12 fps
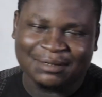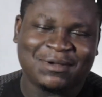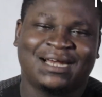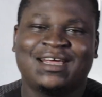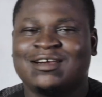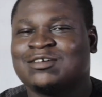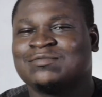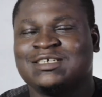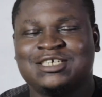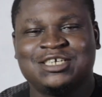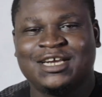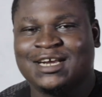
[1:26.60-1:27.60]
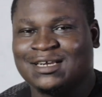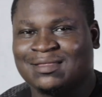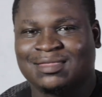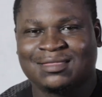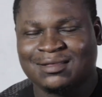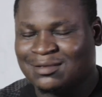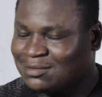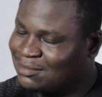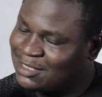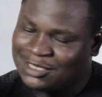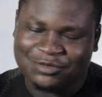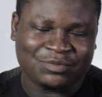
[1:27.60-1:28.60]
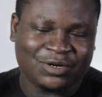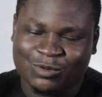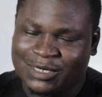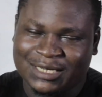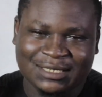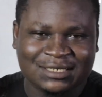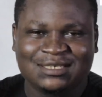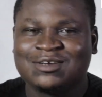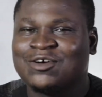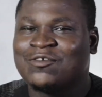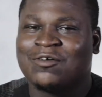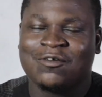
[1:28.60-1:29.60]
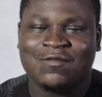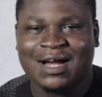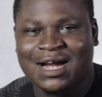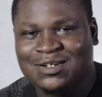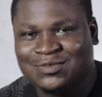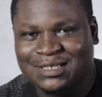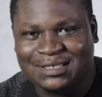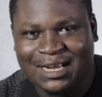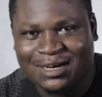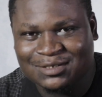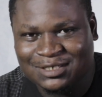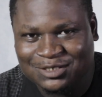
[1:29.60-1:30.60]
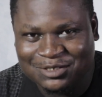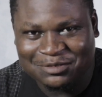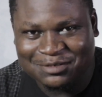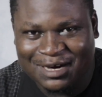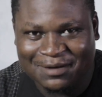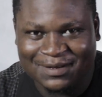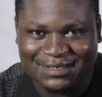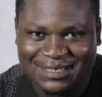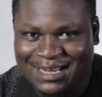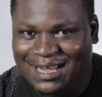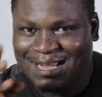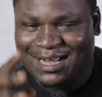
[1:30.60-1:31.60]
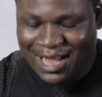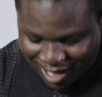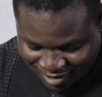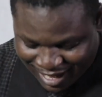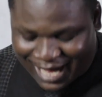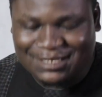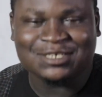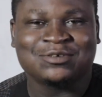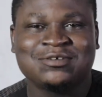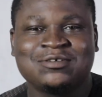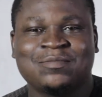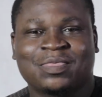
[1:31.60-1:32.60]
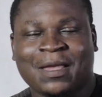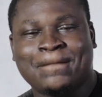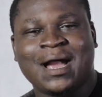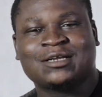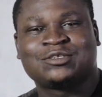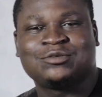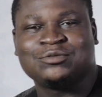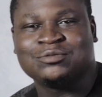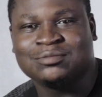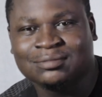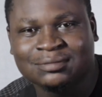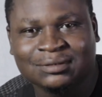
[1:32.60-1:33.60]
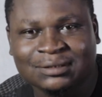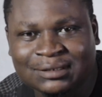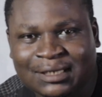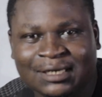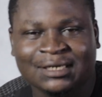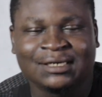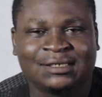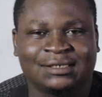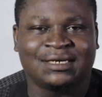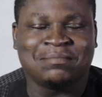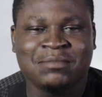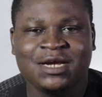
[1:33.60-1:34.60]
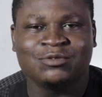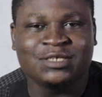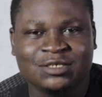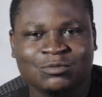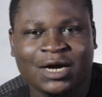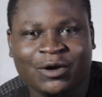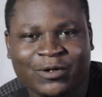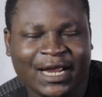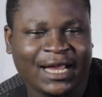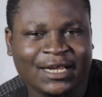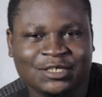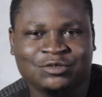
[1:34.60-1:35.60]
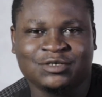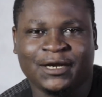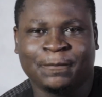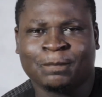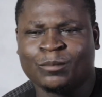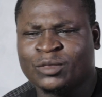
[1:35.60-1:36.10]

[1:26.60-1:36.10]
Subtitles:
By the end of this year, let's pray we hit over 100,000 subscribers. All right, so back to the main reason why we are here today.